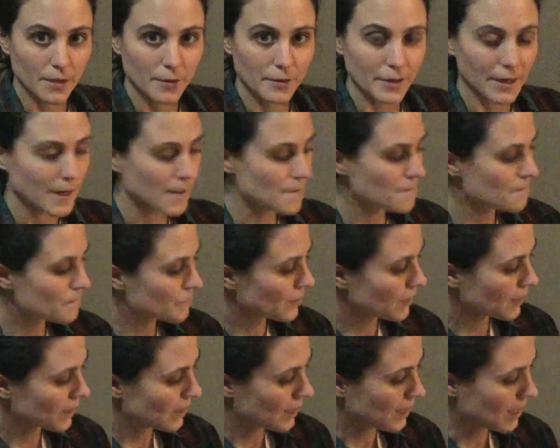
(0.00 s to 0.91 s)
okay?
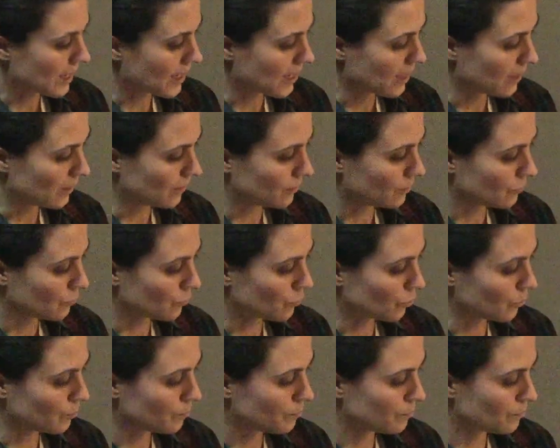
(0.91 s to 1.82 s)
And
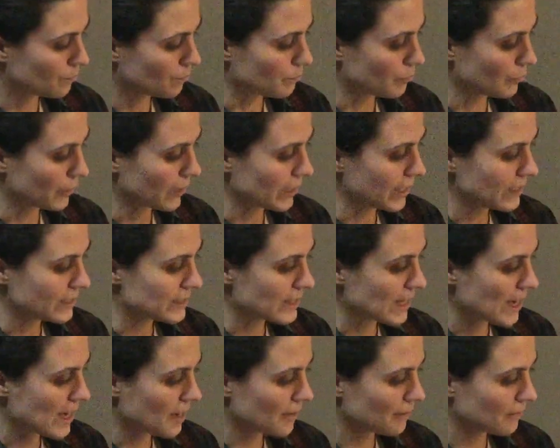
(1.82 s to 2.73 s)
we'll bring
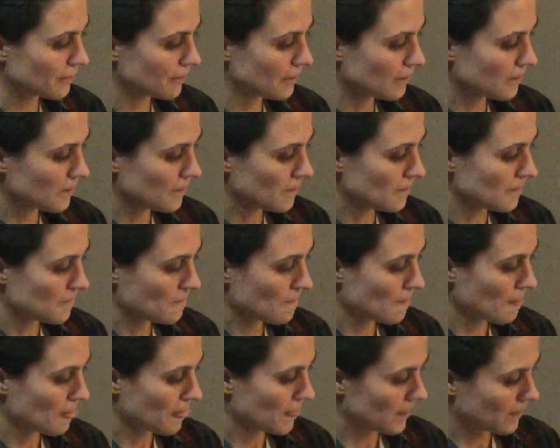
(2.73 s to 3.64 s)
down
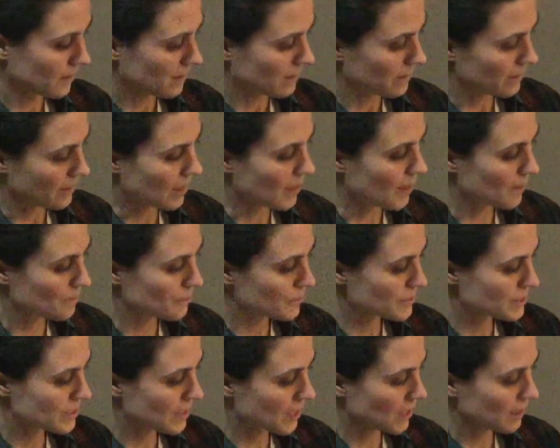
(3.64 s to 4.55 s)
the
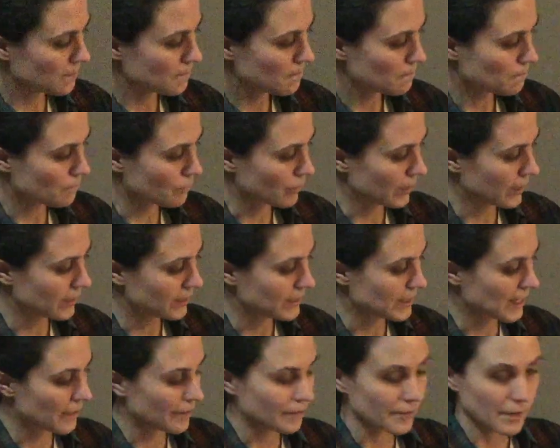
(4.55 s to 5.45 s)
ampersand, bring
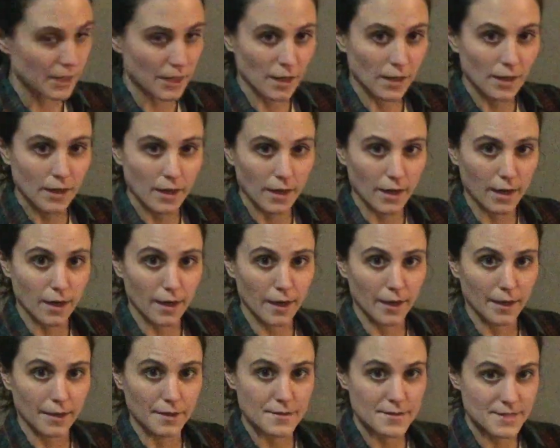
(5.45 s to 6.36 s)
down the
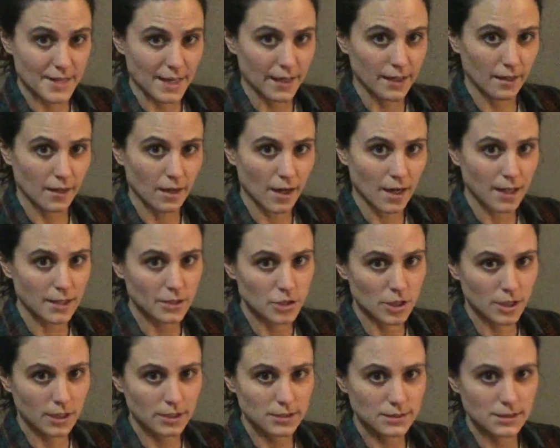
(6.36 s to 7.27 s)
second
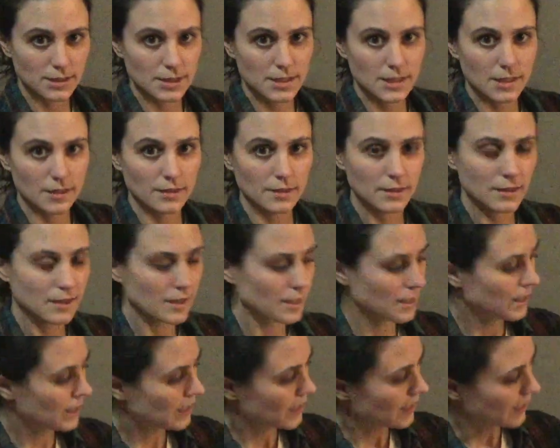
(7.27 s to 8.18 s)
conjunct here,
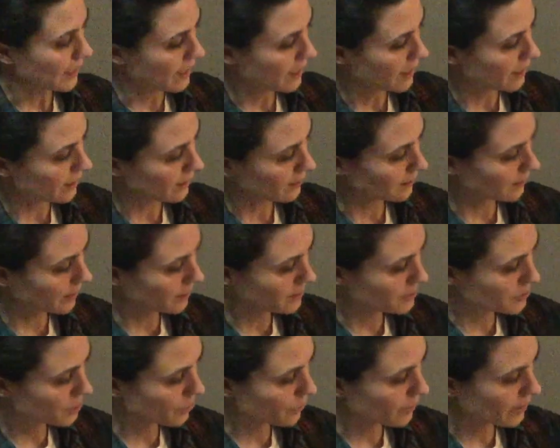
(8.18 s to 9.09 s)
and
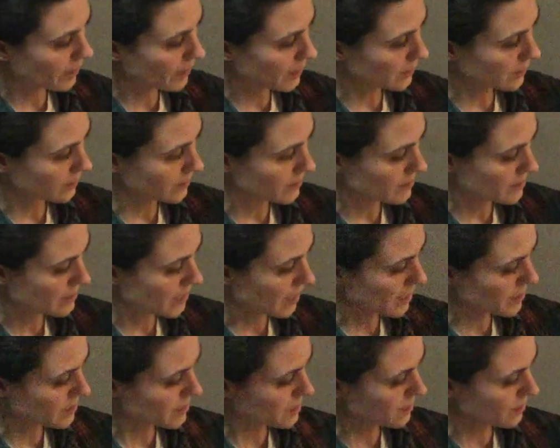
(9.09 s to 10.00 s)
let's go ahead and
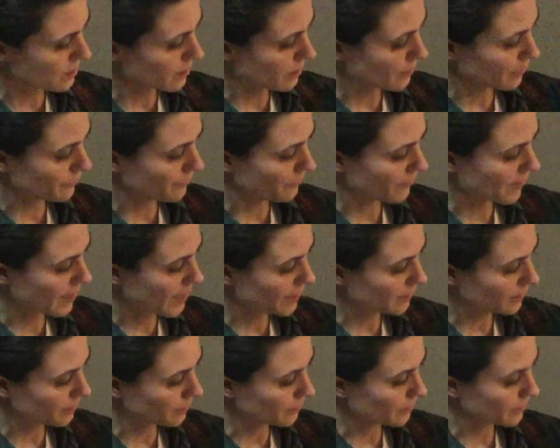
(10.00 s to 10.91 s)
assess the
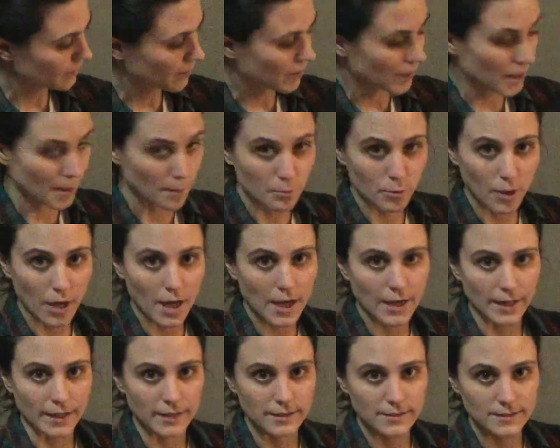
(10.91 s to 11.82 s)
final
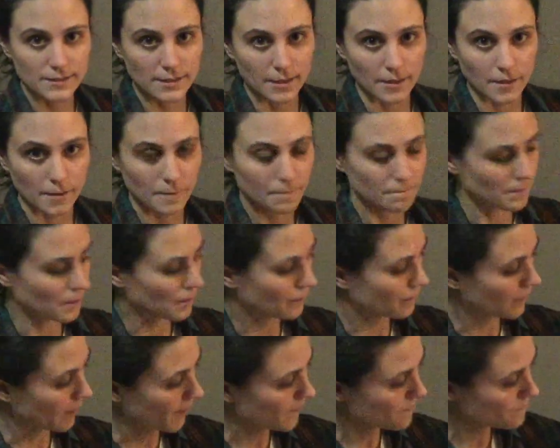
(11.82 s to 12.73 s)
product here,
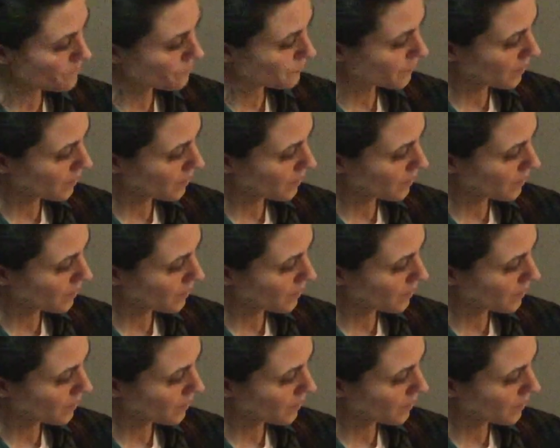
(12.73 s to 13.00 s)
okay?